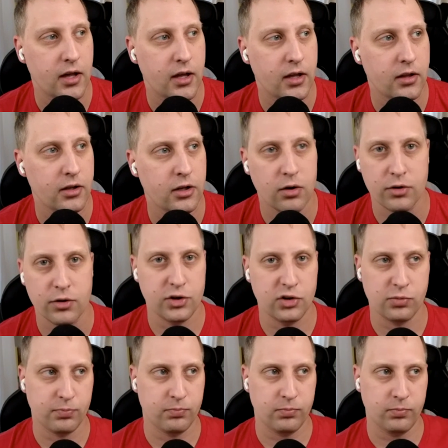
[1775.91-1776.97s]
you know, the dude's
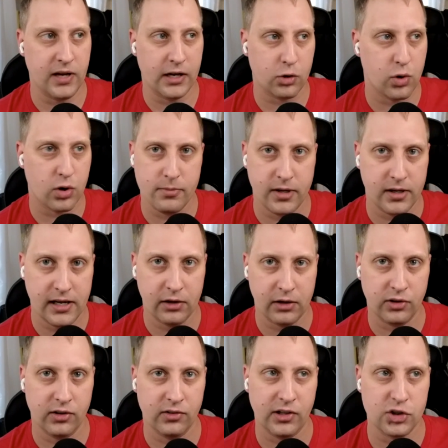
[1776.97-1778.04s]
got a quarter million dollars in
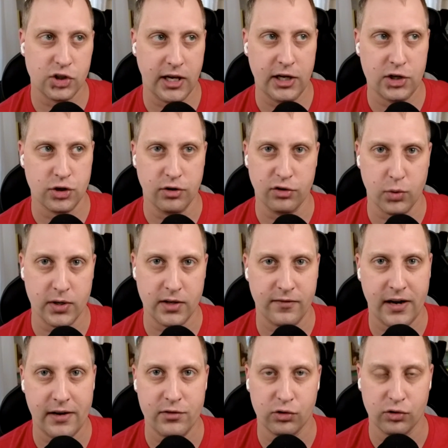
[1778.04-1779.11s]
his education and
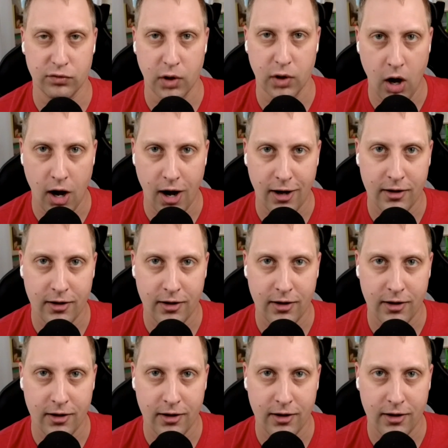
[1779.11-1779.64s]
25 years of law.